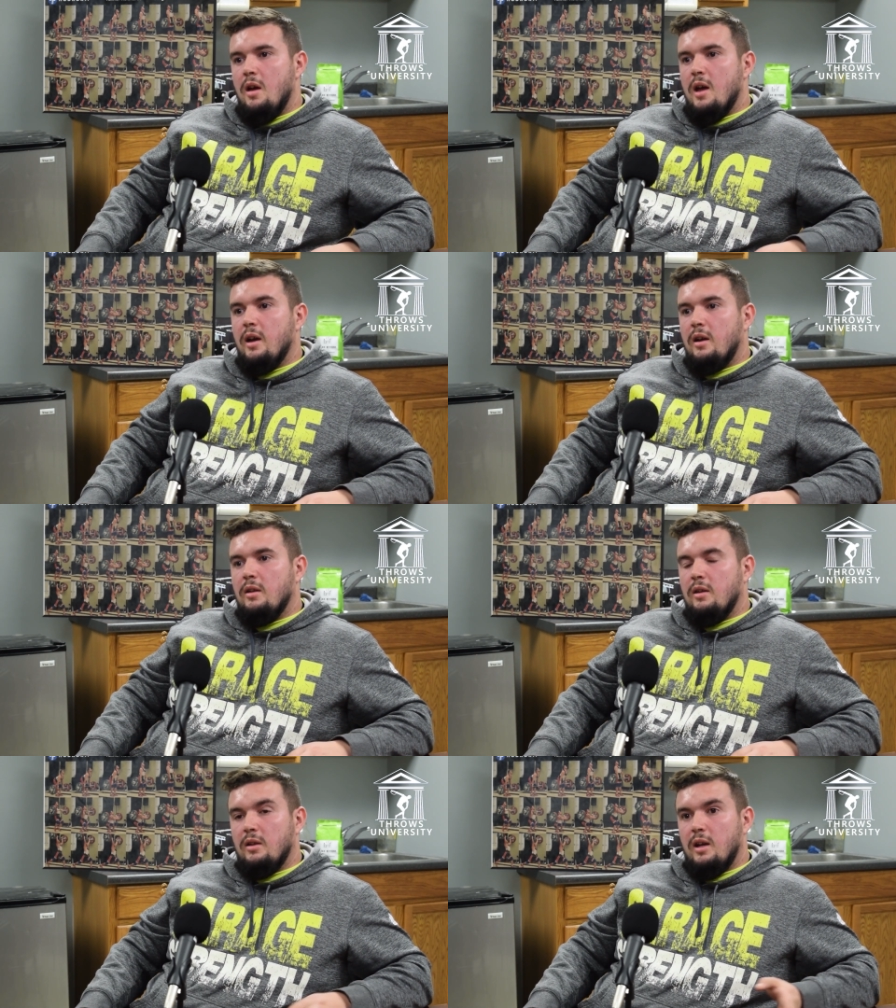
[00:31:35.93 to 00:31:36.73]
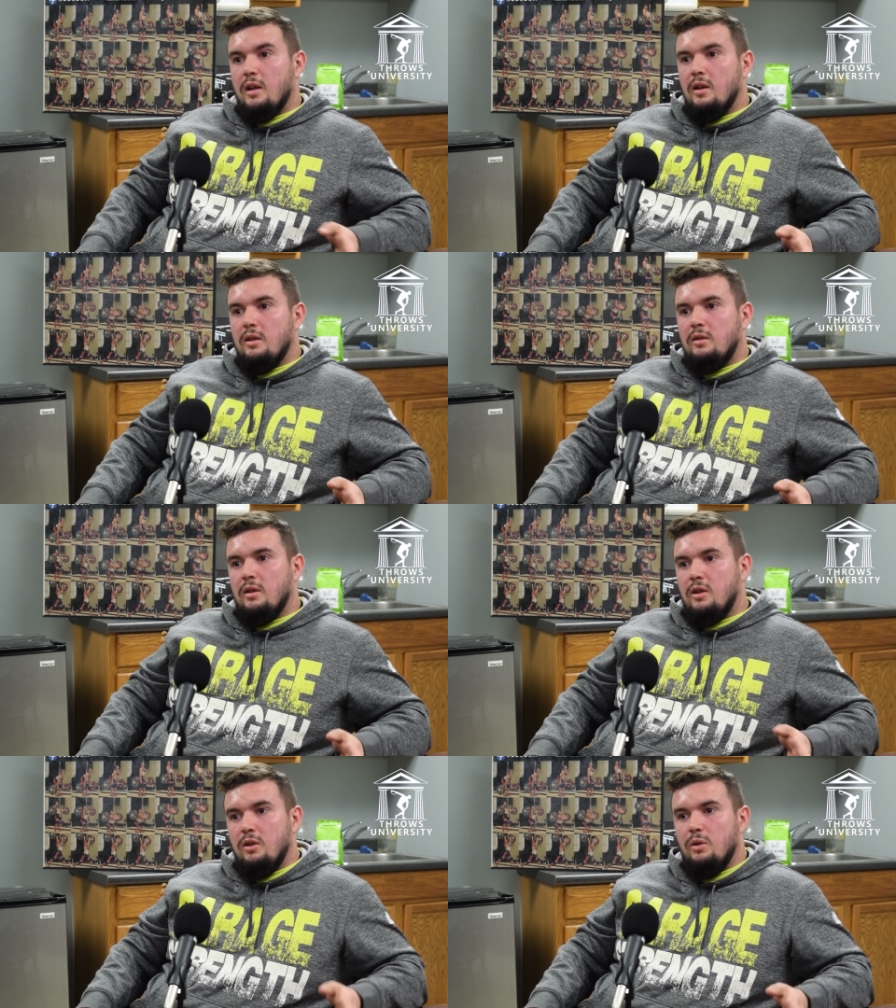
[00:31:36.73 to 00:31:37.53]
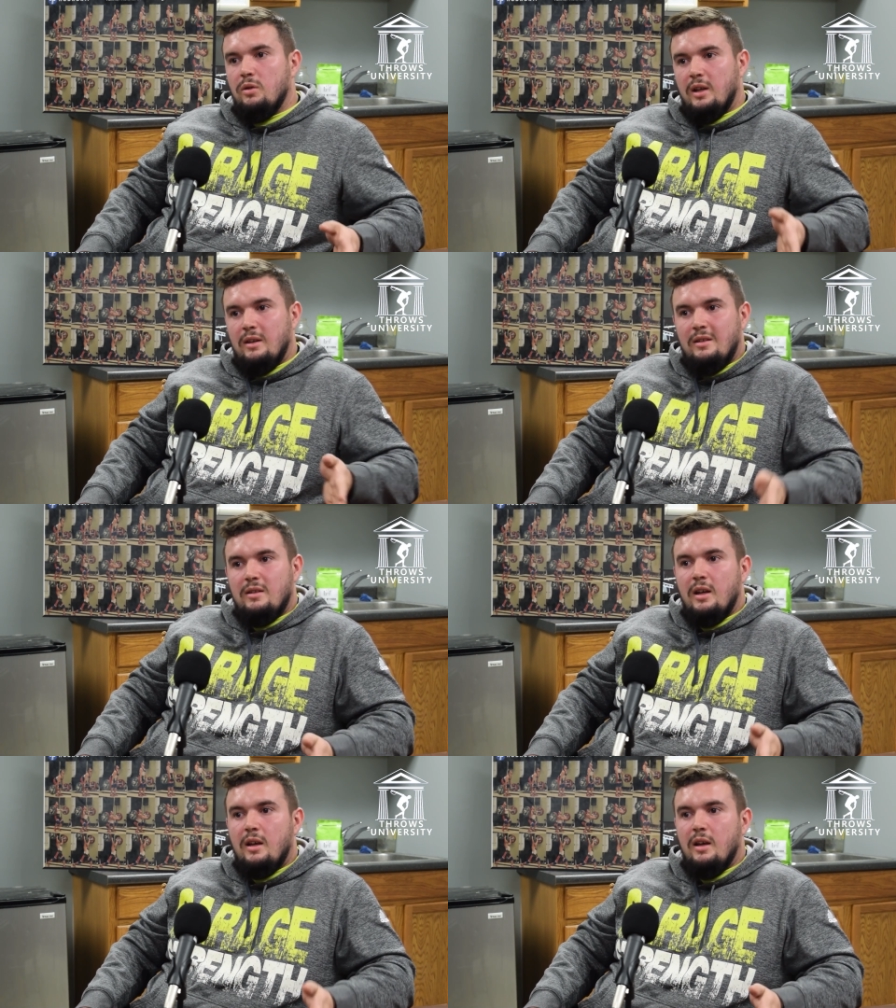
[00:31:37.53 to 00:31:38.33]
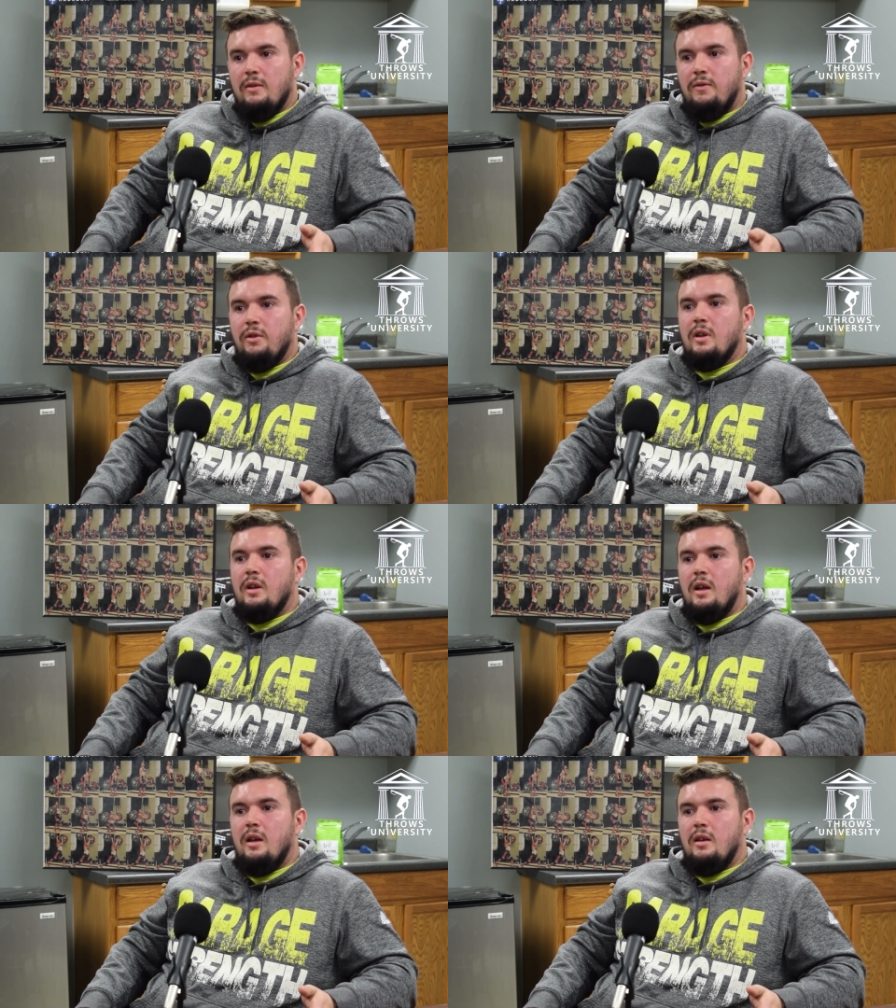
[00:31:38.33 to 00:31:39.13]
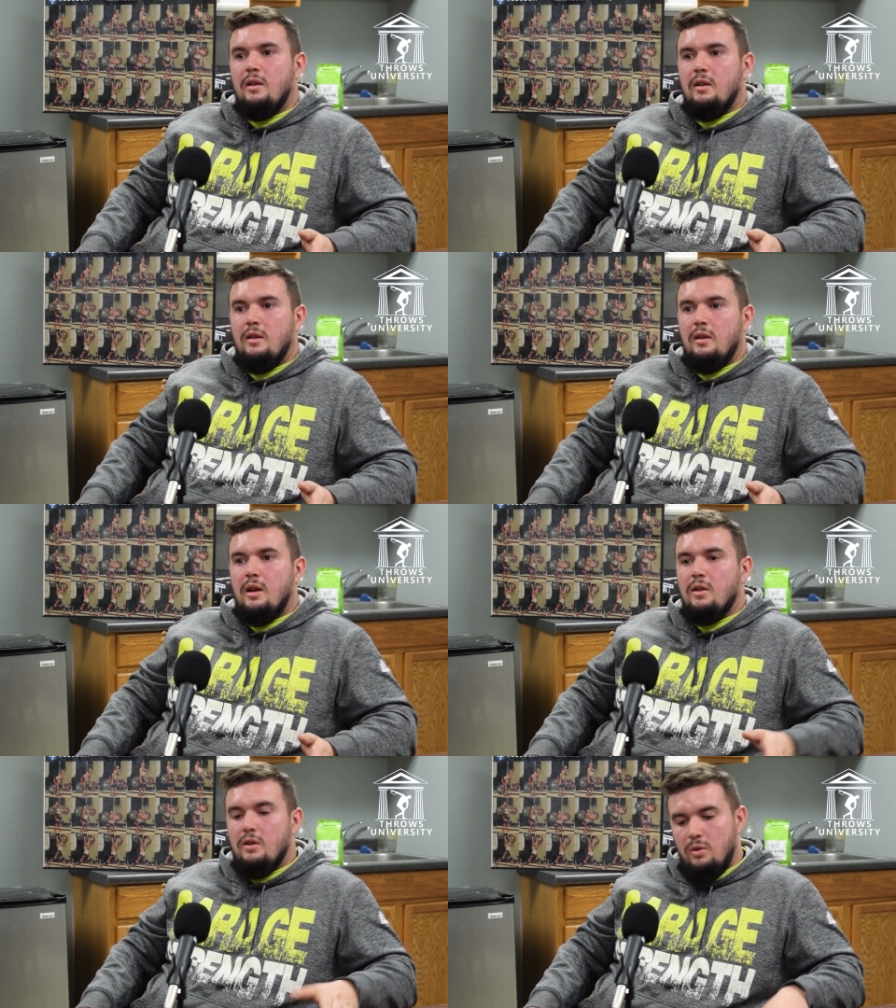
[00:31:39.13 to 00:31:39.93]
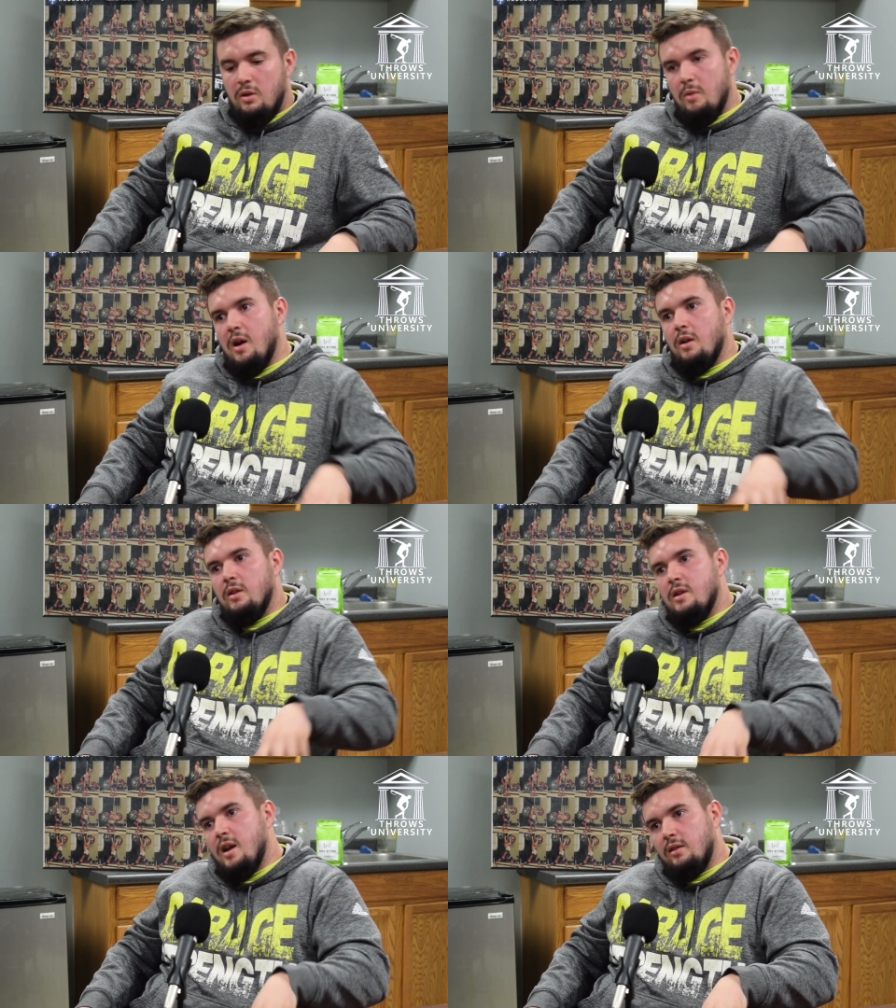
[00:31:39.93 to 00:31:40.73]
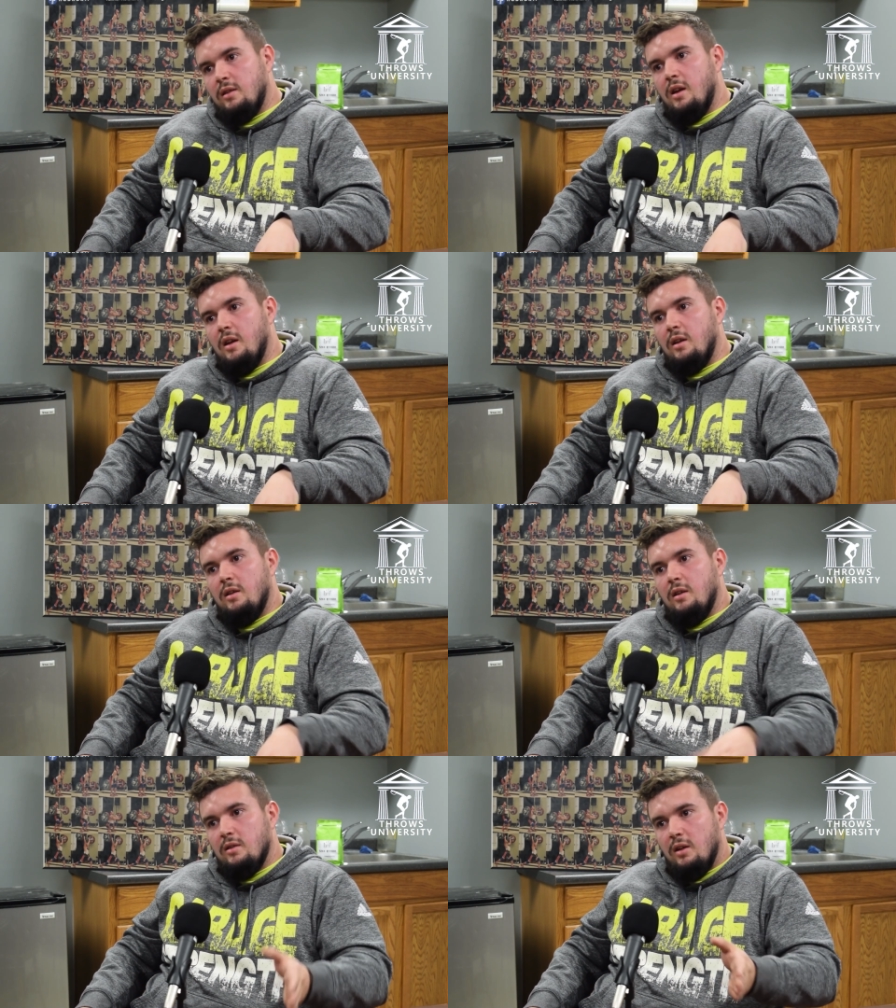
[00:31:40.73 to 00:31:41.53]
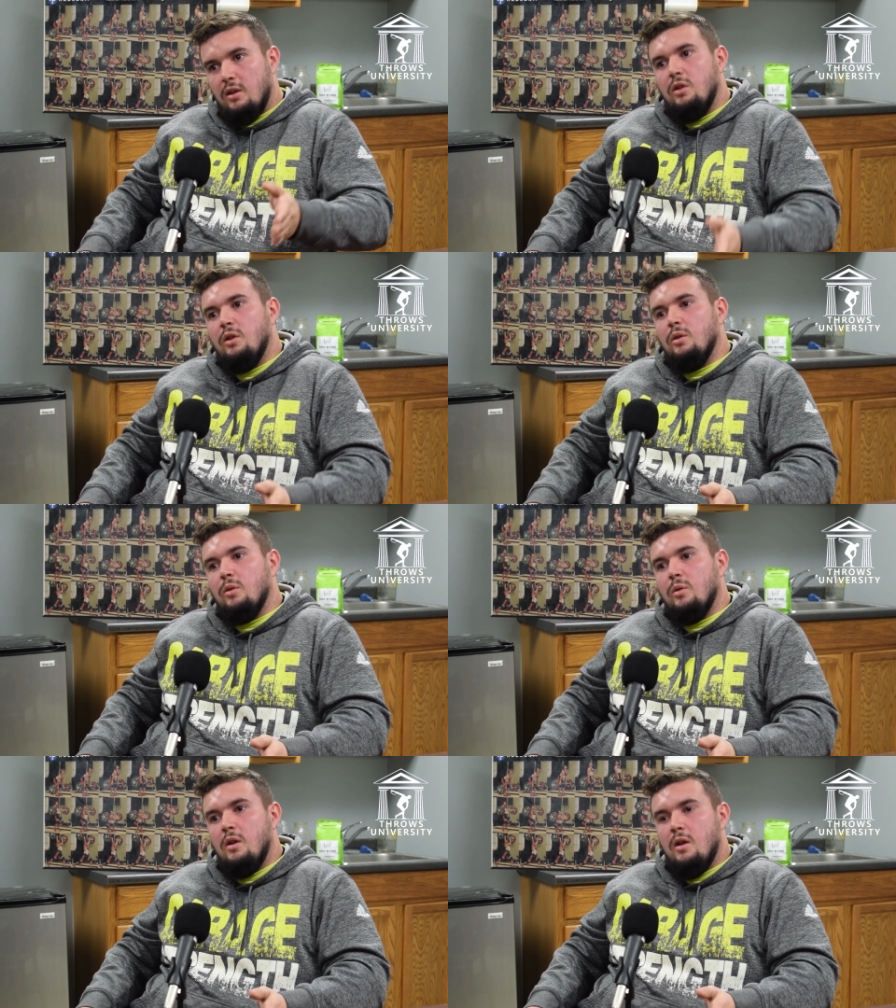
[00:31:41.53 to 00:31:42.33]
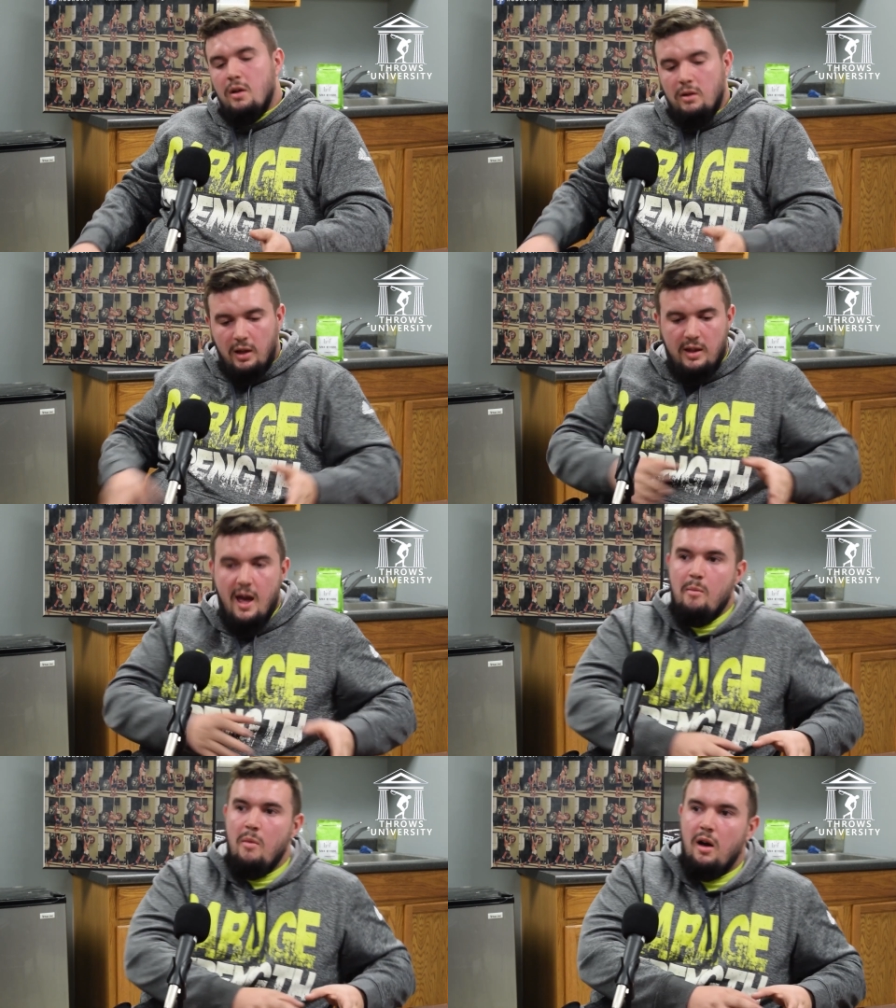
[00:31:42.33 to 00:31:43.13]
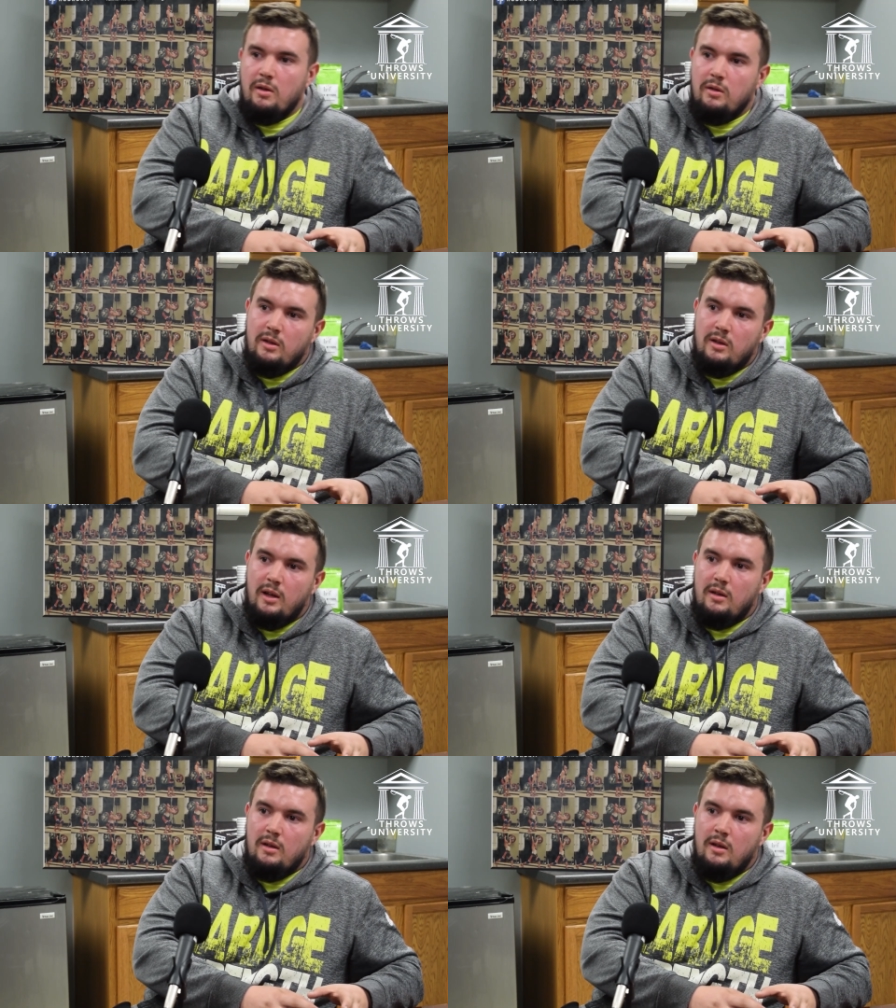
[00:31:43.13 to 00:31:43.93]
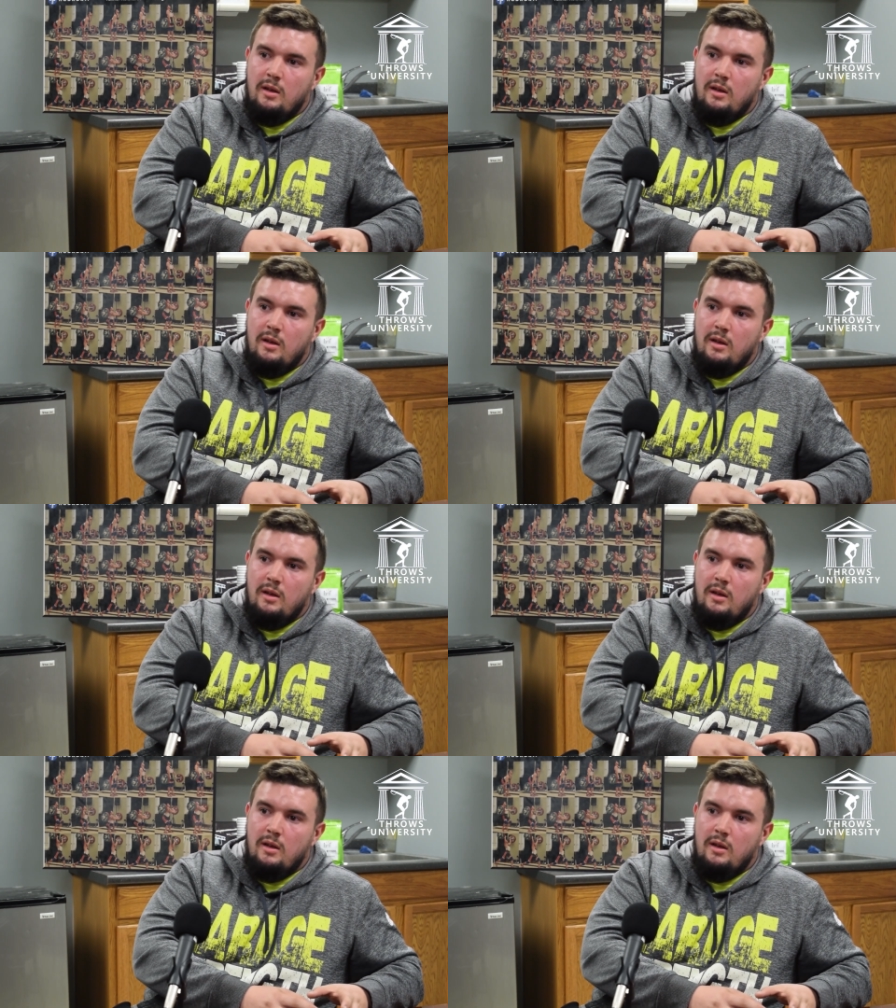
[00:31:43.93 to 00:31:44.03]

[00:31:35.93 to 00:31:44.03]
and that kind of thing. Like it lets the cues like sink in for the day, and then you come out the next day as like a new, like that model is like,